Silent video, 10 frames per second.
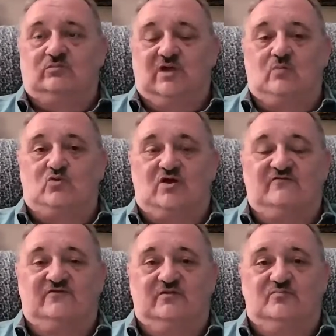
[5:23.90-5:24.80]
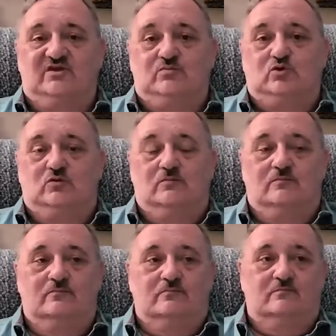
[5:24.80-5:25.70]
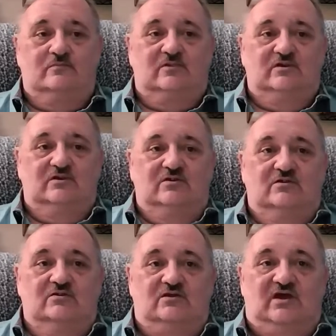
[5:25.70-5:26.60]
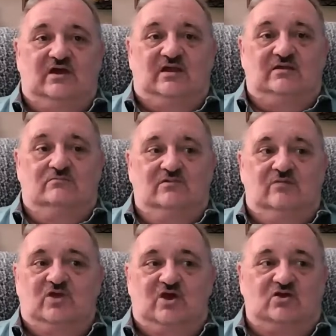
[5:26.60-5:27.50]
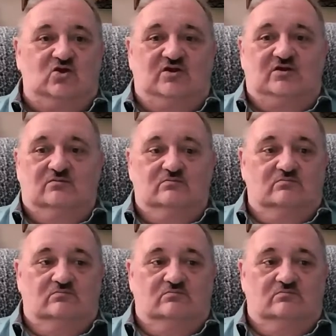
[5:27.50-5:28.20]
I'm running for the people. I am not going to,